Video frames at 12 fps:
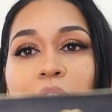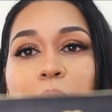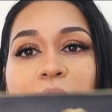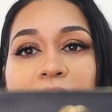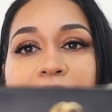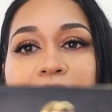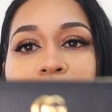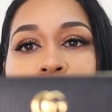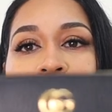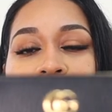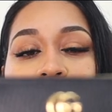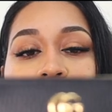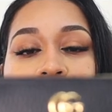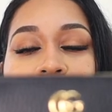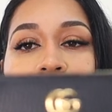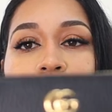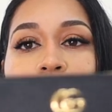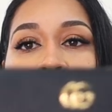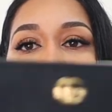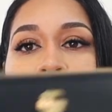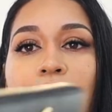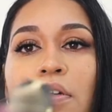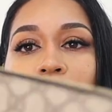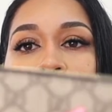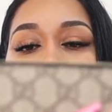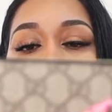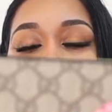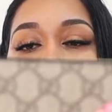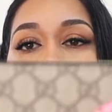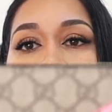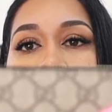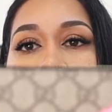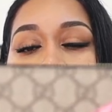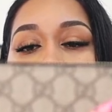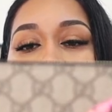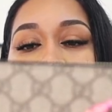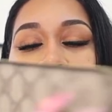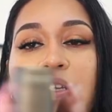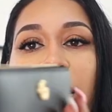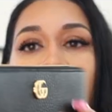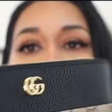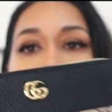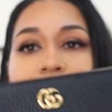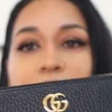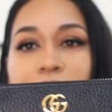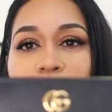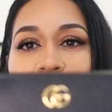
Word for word: black and monogram um, design.